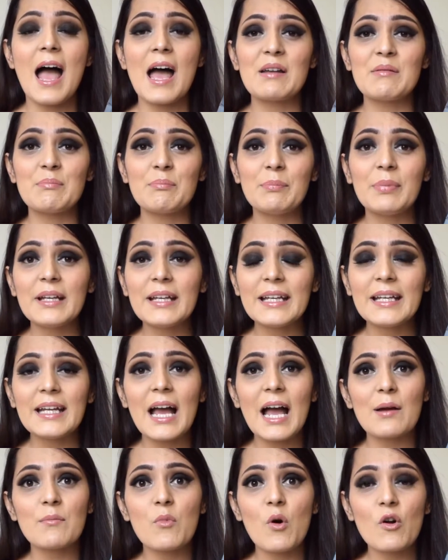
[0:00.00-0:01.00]
and B,
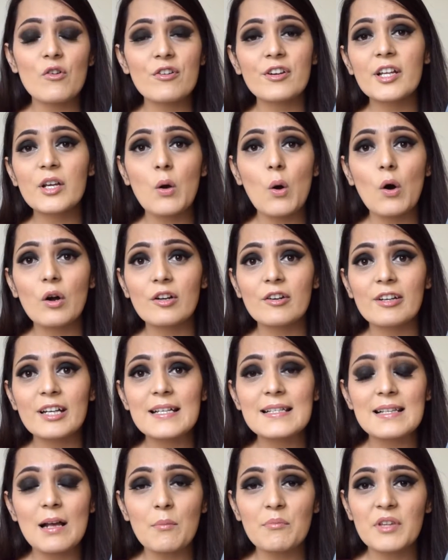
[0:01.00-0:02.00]
I'm already
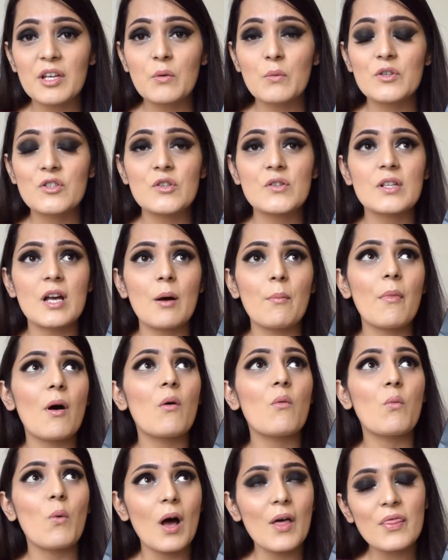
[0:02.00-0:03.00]
ordering something which is
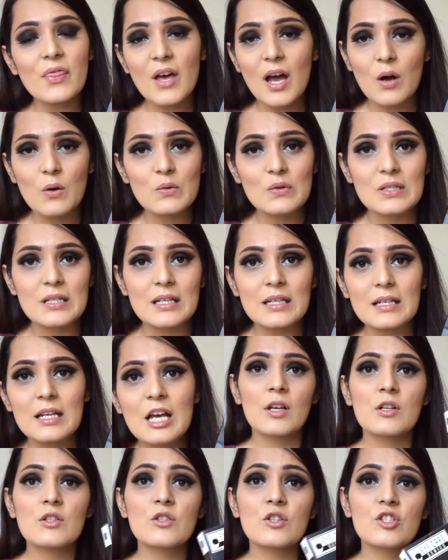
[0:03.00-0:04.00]
above 1000.
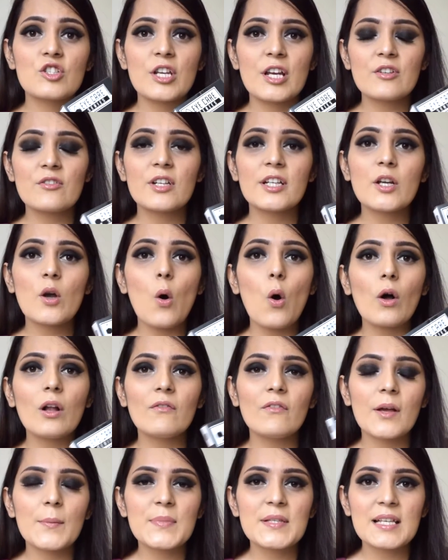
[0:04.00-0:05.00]
So generally
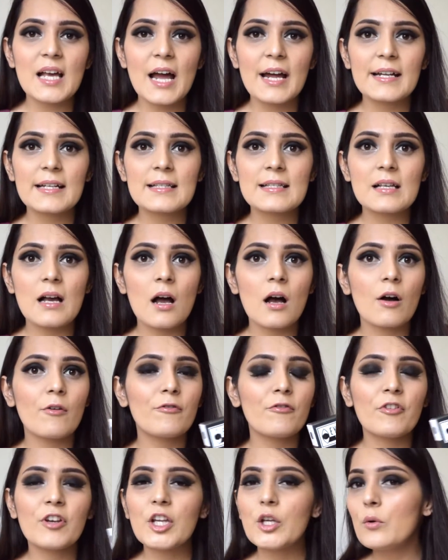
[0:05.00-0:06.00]
all websites
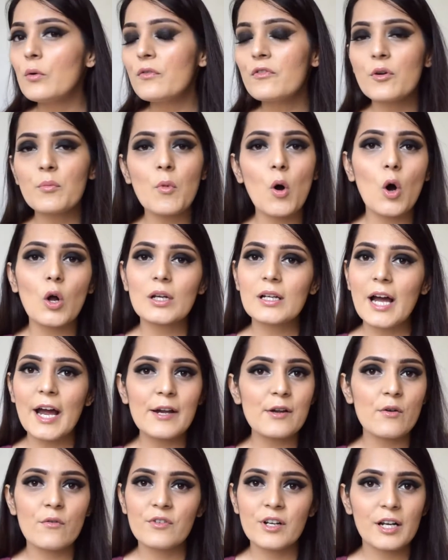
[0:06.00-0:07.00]
free you from all
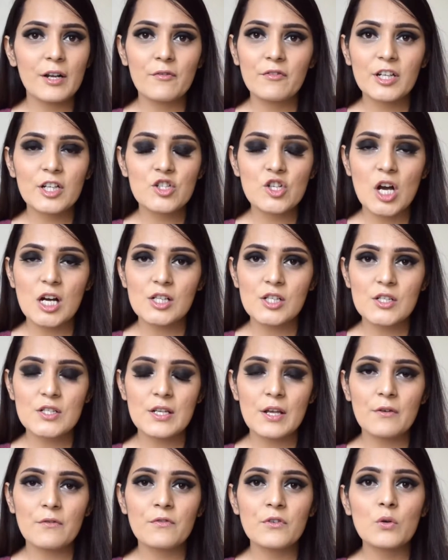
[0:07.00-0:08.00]
kind of delivery charges
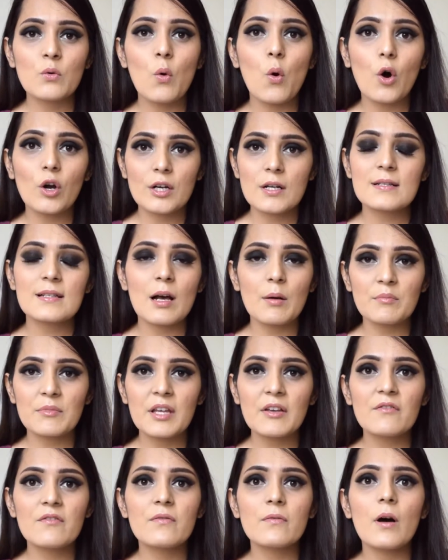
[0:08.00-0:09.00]
if you order
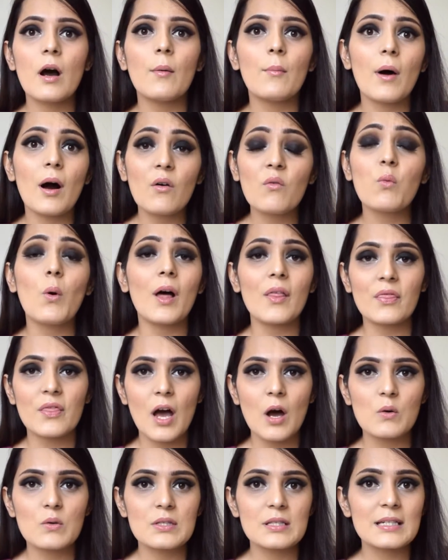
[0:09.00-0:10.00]
something above
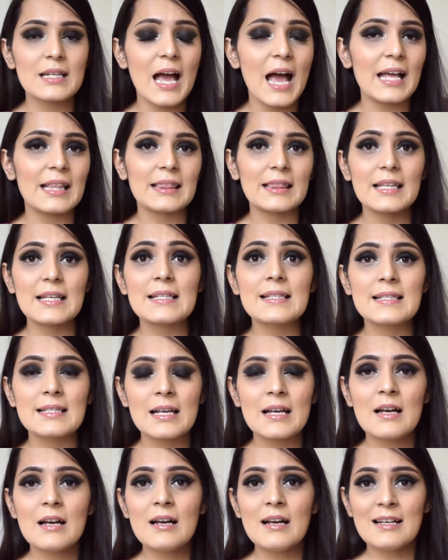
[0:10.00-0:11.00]
1000, and this
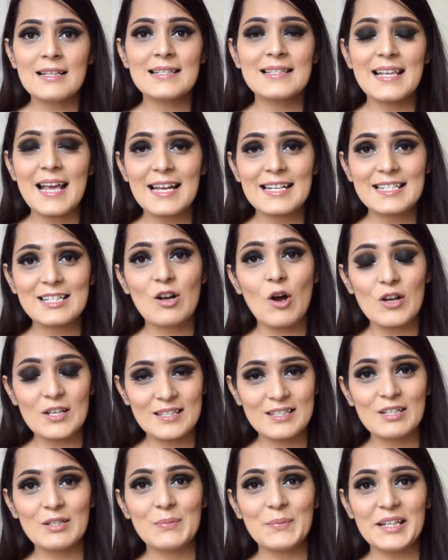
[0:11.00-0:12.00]
set
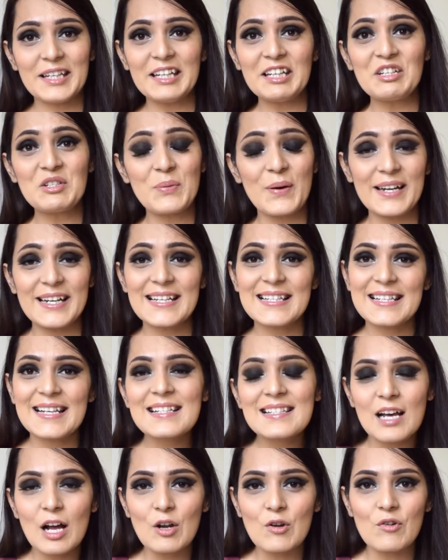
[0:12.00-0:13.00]
costed me
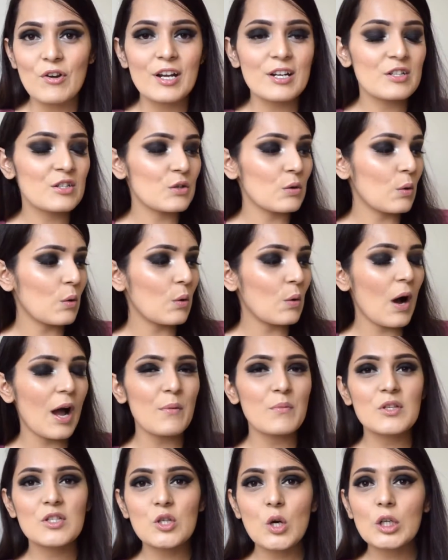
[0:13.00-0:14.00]
2600, so
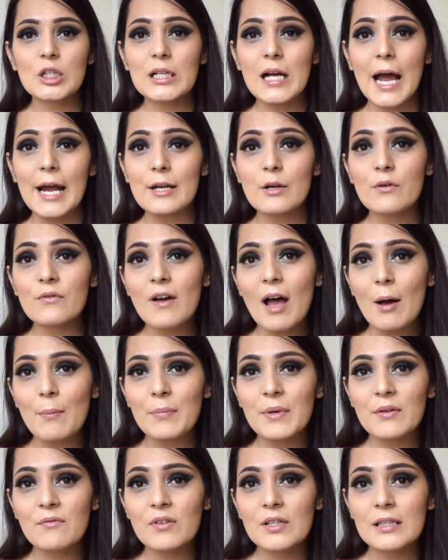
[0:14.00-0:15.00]
I was not kind of
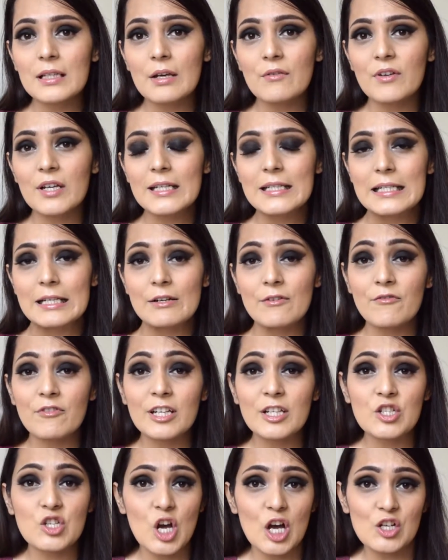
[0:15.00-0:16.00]
happy with giving
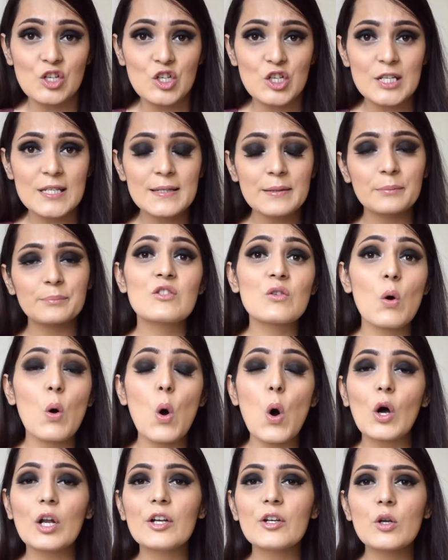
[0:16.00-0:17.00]
delivery charges. So
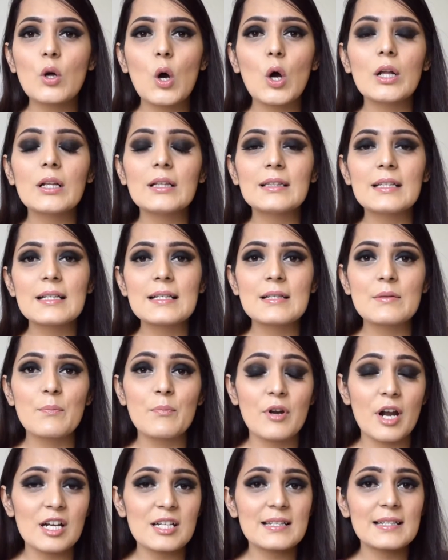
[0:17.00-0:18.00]
all in all, this
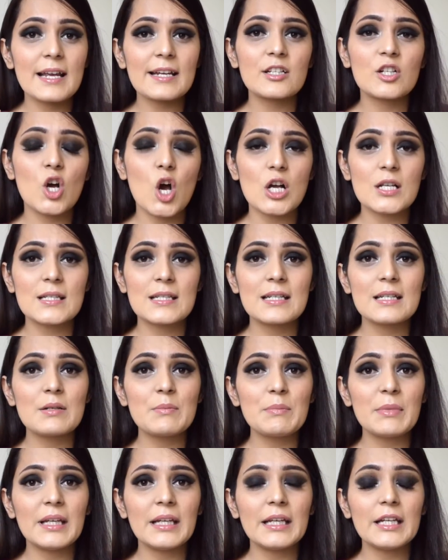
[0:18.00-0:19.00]
brush set costed
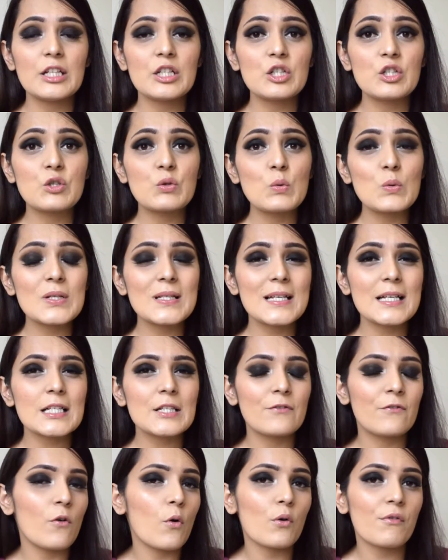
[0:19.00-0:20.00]
me
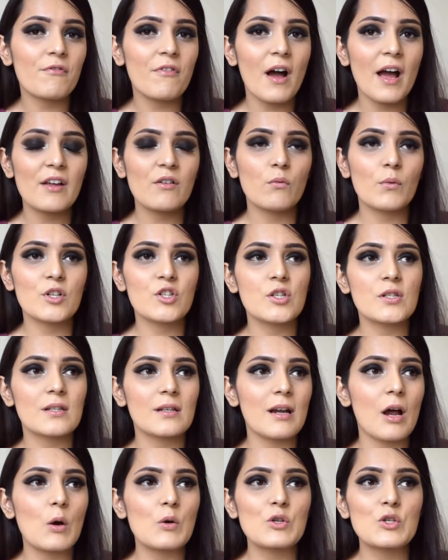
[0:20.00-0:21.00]
2645, which is
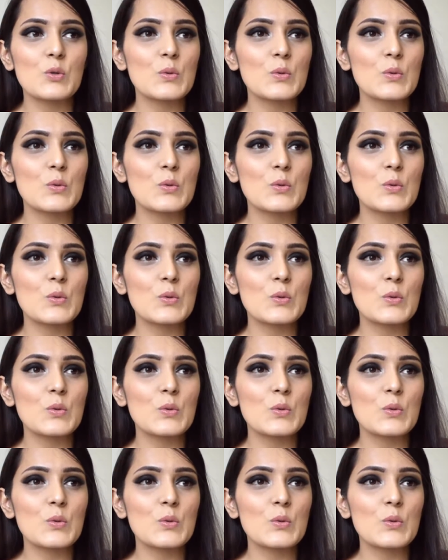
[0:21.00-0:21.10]
around